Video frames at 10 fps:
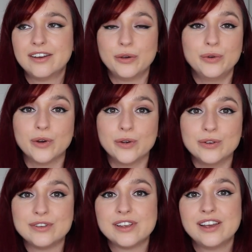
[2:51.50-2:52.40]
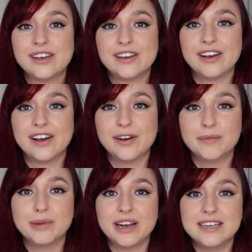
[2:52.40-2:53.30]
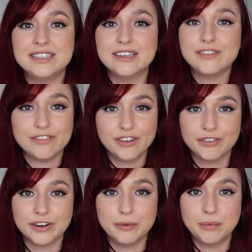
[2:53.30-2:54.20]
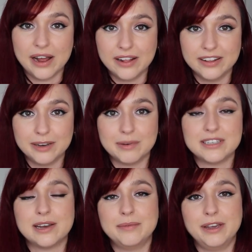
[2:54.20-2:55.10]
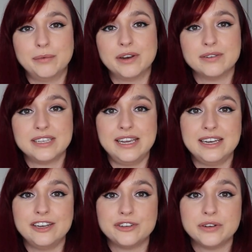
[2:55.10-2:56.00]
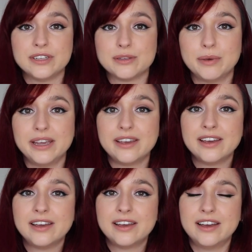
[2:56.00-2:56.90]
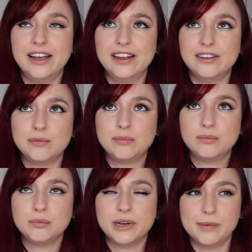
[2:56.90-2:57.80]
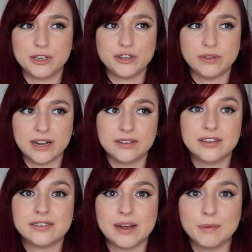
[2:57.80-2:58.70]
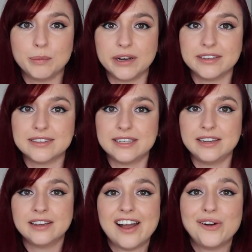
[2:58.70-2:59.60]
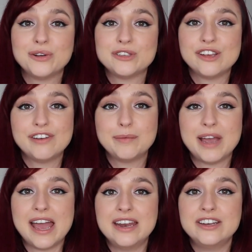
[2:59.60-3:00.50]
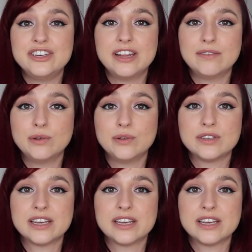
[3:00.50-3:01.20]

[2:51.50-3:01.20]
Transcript: who knows, but I didn't feel very well in my tummy when I was eating during this week and pretty much around this time of pregnancy. I also found my energy levels